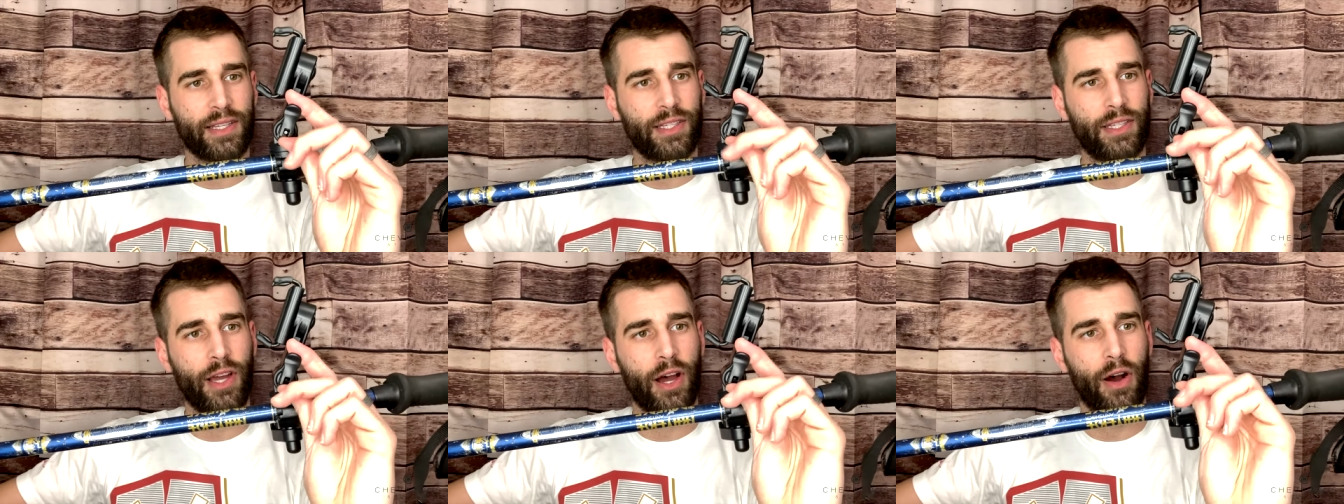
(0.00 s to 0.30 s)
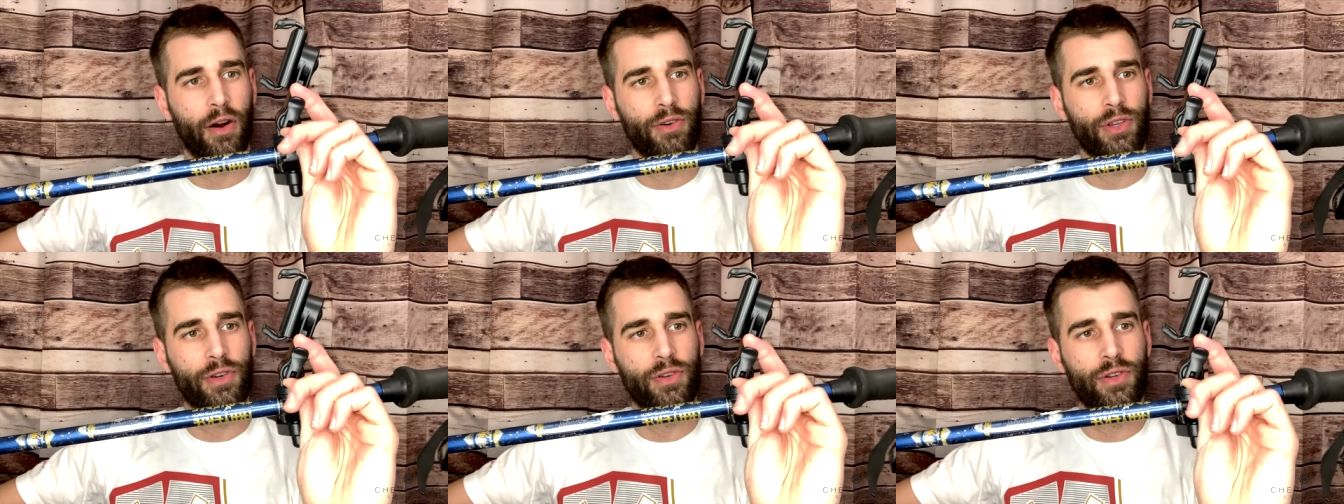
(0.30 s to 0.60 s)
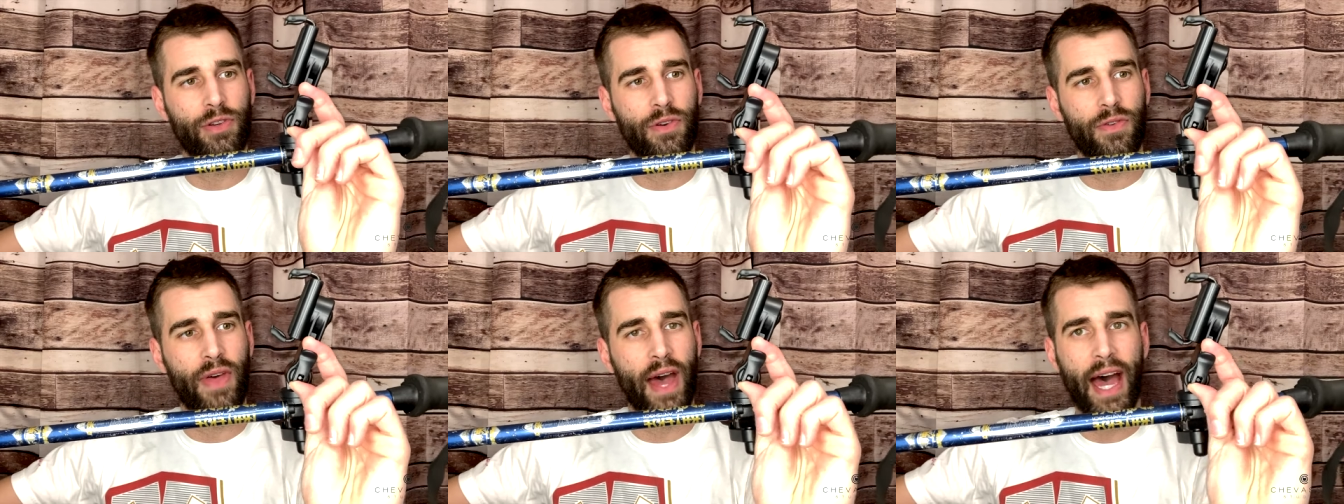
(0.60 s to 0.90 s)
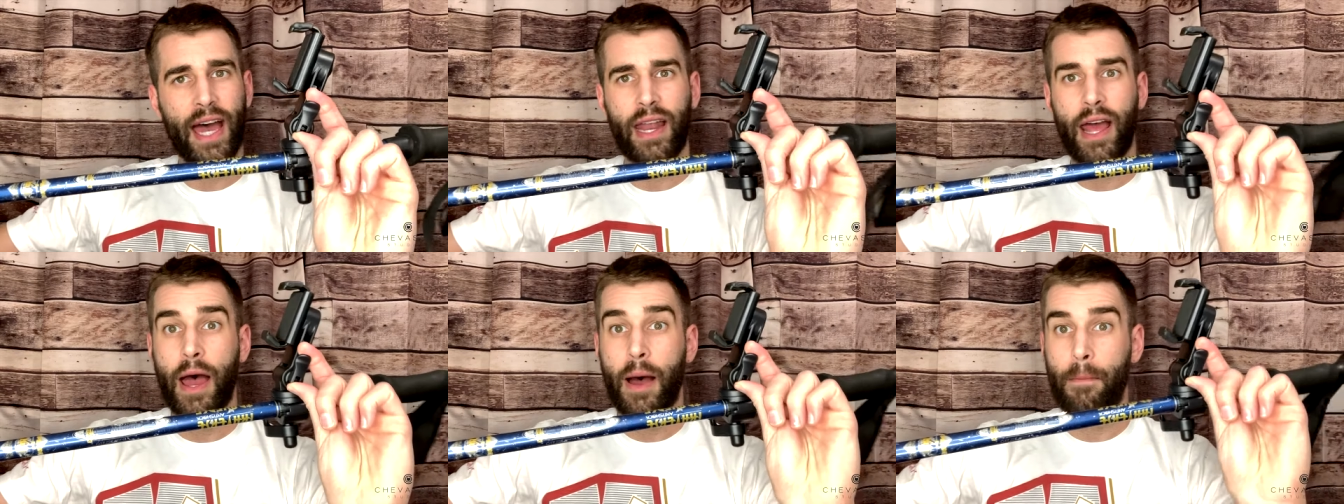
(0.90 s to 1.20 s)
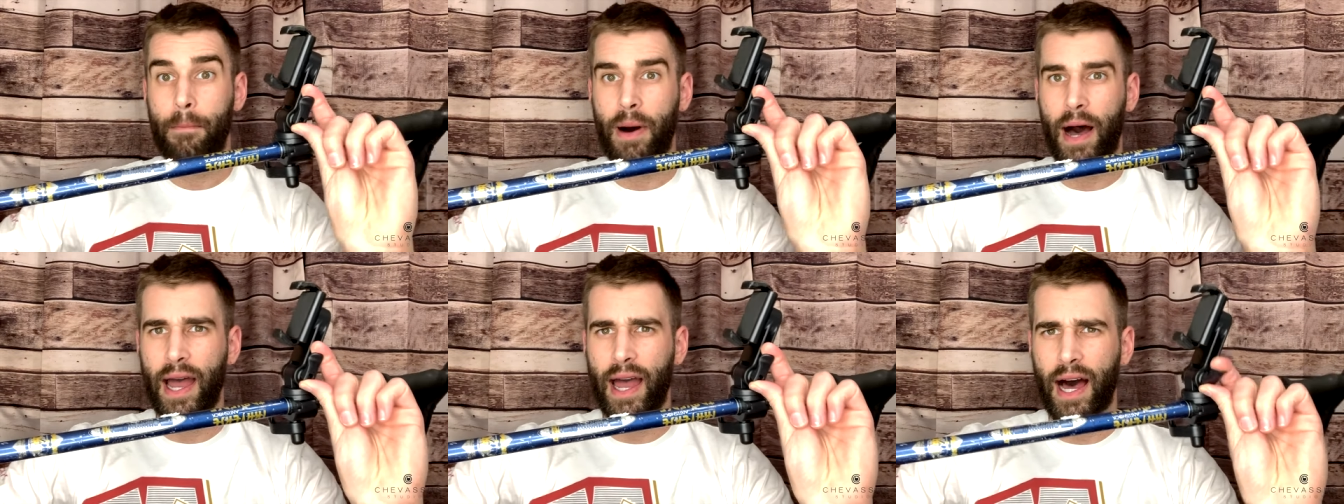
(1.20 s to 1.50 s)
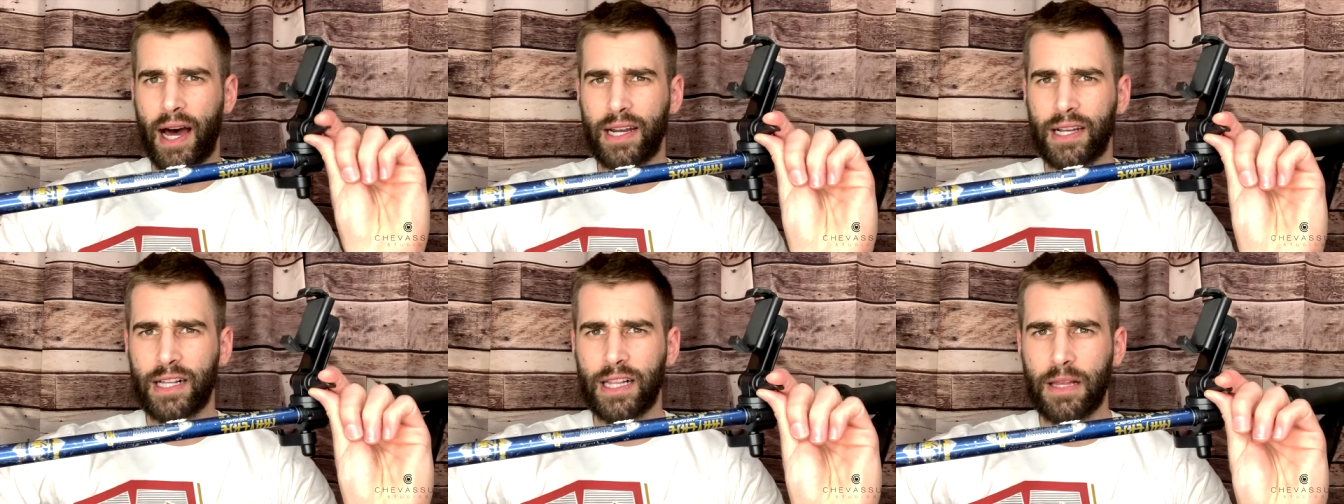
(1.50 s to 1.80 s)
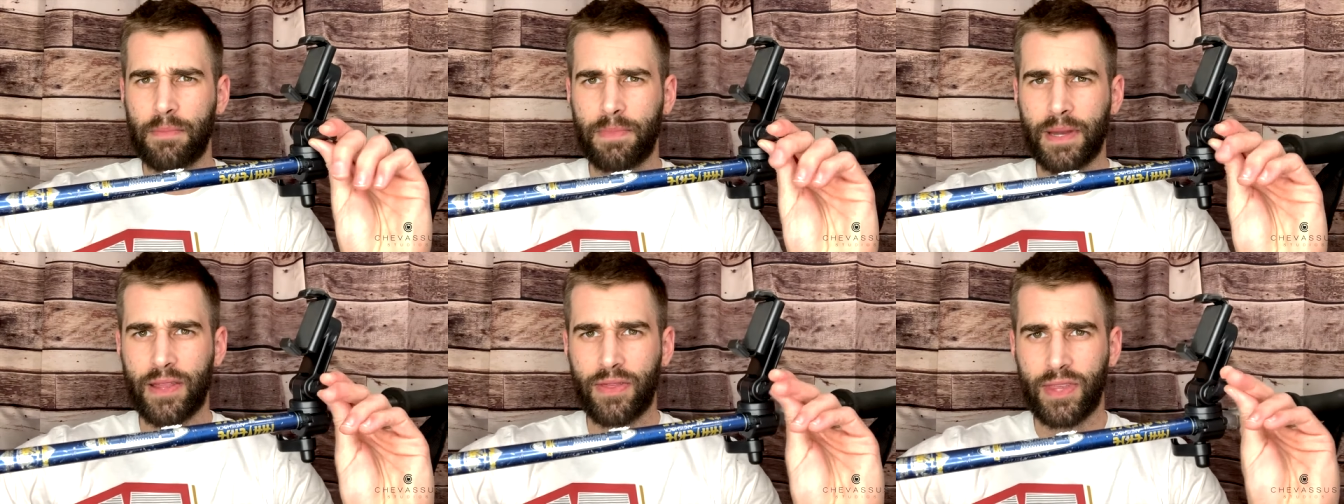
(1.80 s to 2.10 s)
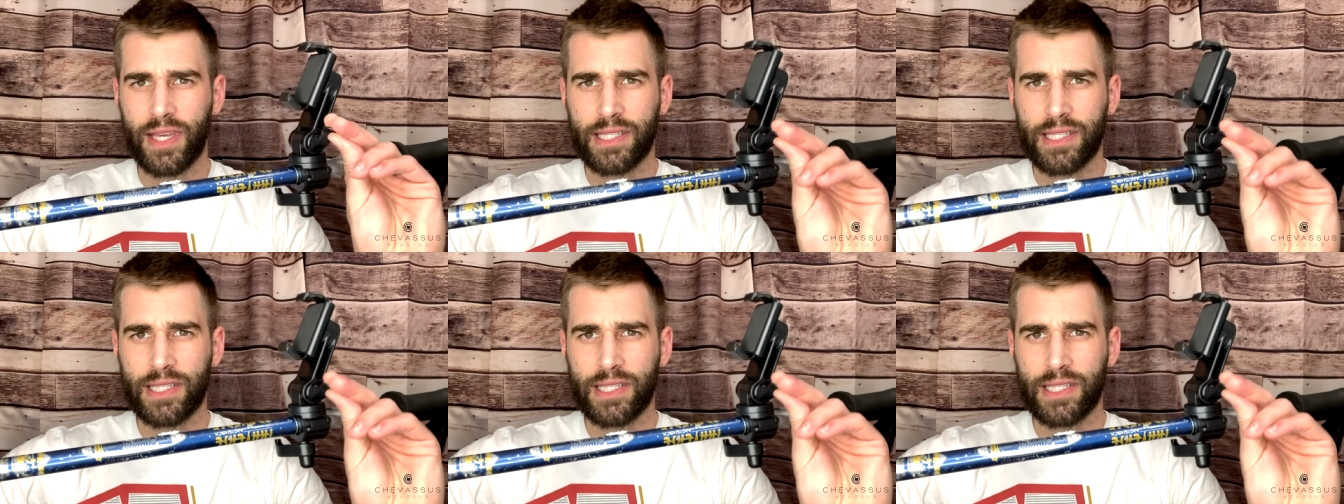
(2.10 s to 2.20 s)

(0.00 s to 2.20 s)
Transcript: So you do that by unclipping